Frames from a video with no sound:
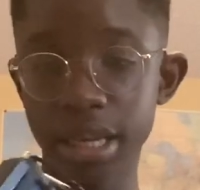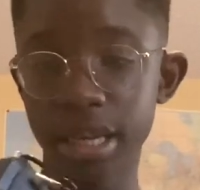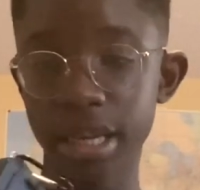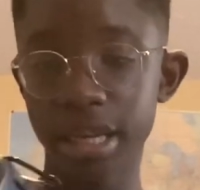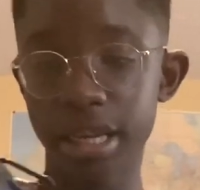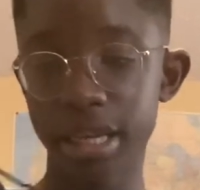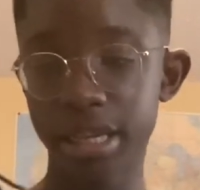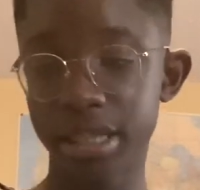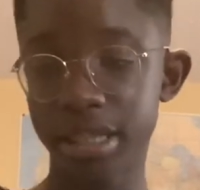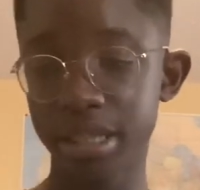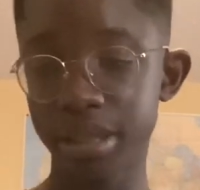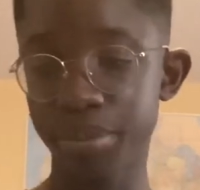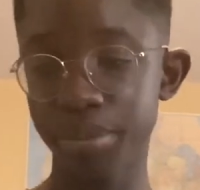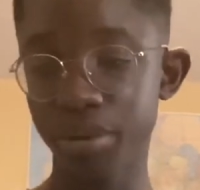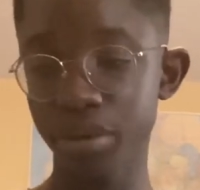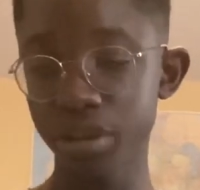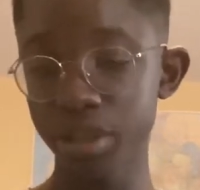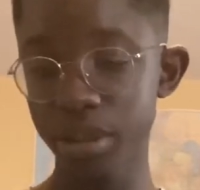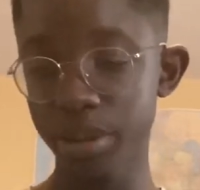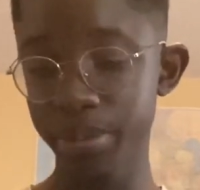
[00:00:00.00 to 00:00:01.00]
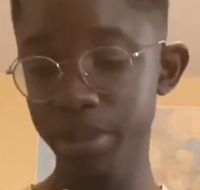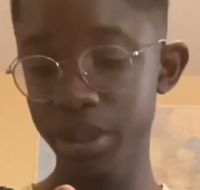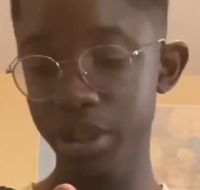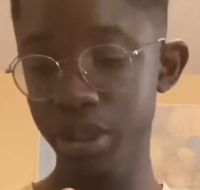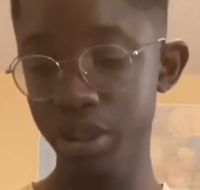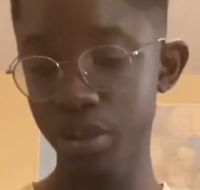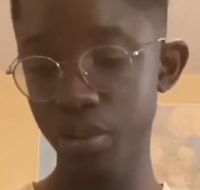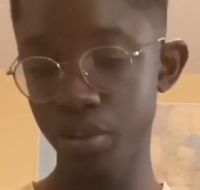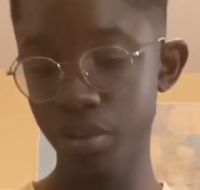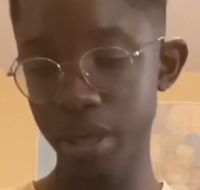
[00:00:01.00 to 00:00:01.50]
It's supposed to be
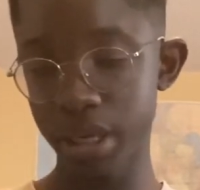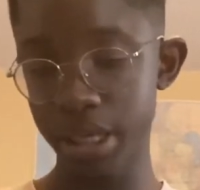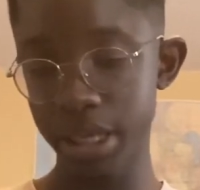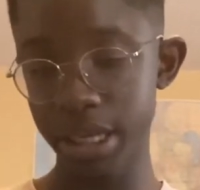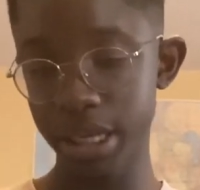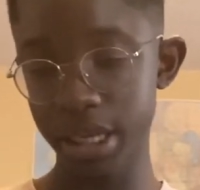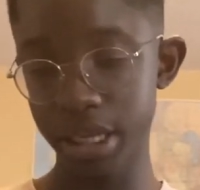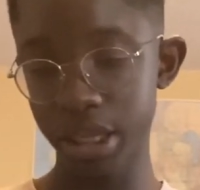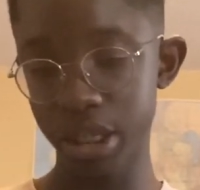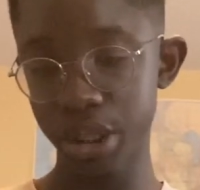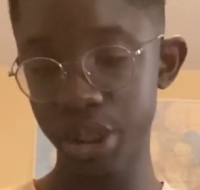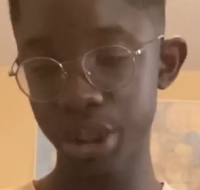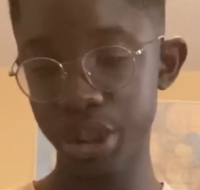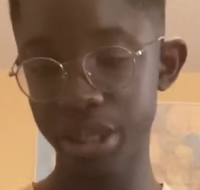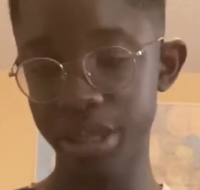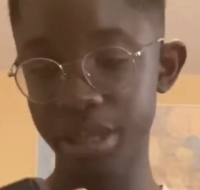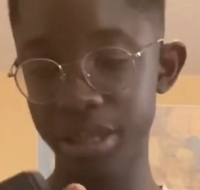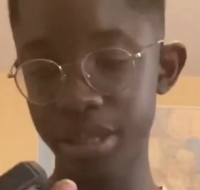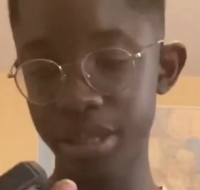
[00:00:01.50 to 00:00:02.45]
20,000